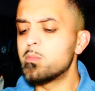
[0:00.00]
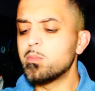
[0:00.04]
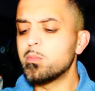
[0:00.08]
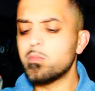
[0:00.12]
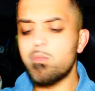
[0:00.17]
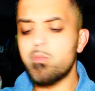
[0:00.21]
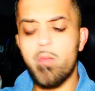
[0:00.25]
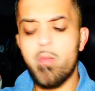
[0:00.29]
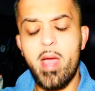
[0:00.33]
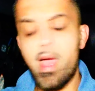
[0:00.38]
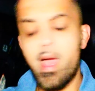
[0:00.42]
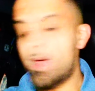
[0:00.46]

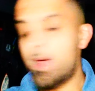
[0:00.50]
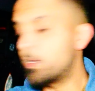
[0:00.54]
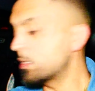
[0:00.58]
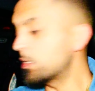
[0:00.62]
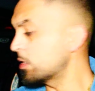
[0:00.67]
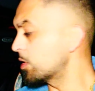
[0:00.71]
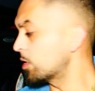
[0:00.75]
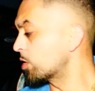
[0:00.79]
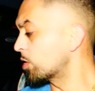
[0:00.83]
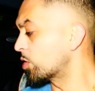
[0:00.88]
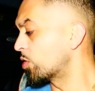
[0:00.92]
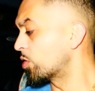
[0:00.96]
man, this
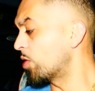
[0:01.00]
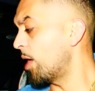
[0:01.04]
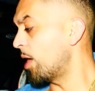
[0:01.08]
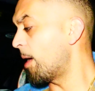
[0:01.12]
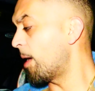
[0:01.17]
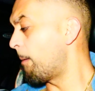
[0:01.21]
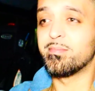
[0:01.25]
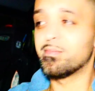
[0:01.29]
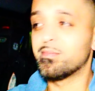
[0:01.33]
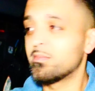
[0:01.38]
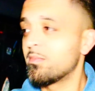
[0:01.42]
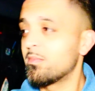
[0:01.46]
is great.
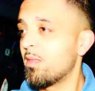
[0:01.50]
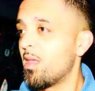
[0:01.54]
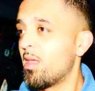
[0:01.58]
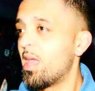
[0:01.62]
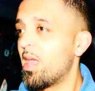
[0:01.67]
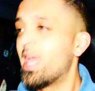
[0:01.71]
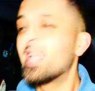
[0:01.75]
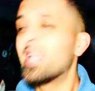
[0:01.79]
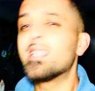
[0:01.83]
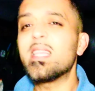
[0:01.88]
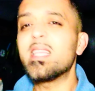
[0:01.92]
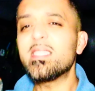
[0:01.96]

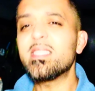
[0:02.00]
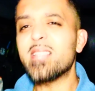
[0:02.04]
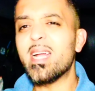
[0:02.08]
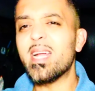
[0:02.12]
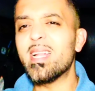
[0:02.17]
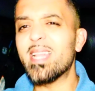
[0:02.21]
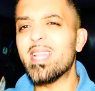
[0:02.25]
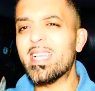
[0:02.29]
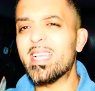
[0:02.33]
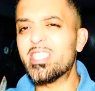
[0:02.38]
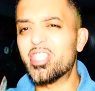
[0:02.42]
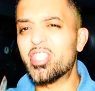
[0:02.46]
Tastes kind of
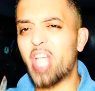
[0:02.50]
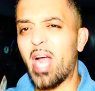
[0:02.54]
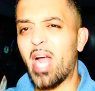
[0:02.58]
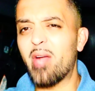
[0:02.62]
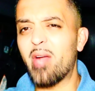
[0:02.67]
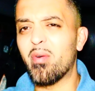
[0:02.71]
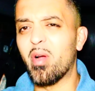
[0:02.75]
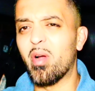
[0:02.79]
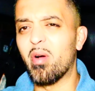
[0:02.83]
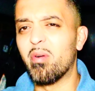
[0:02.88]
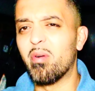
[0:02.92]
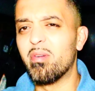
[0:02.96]
like
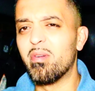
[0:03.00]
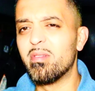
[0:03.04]
gyro.